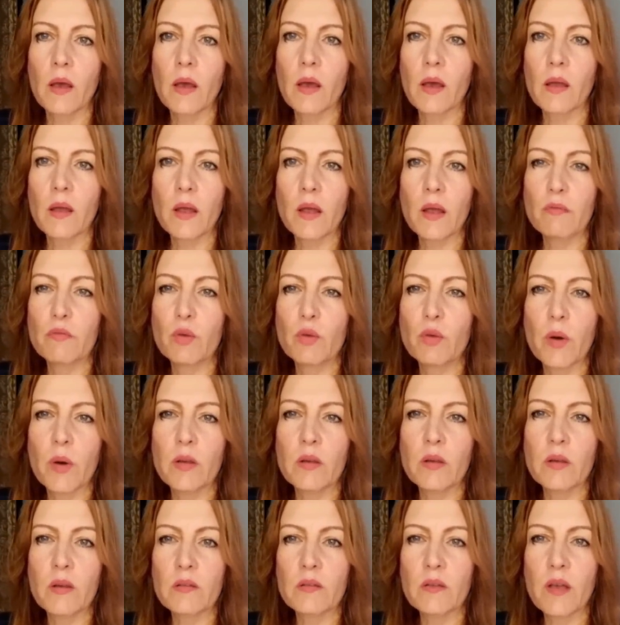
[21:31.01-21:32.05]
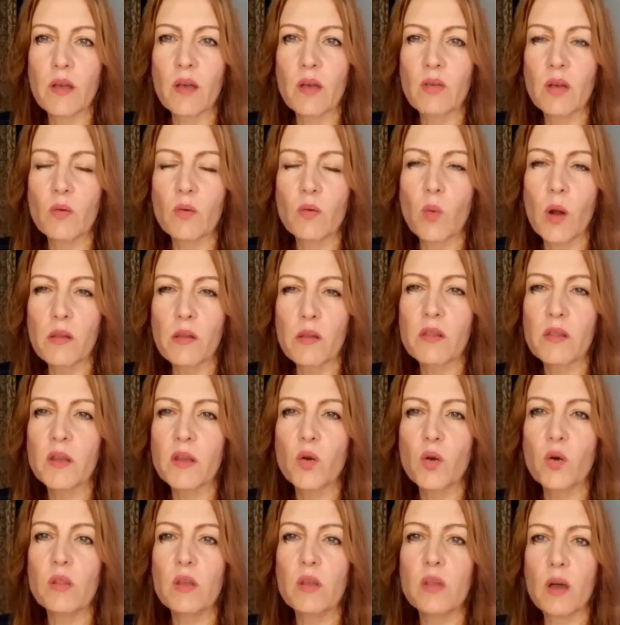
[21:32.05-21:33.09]
and everybody is having one
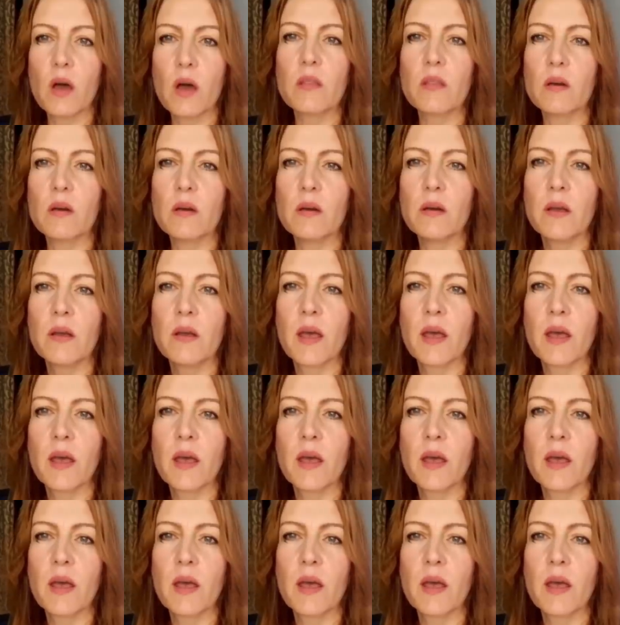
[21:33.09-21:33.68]
thing or the other.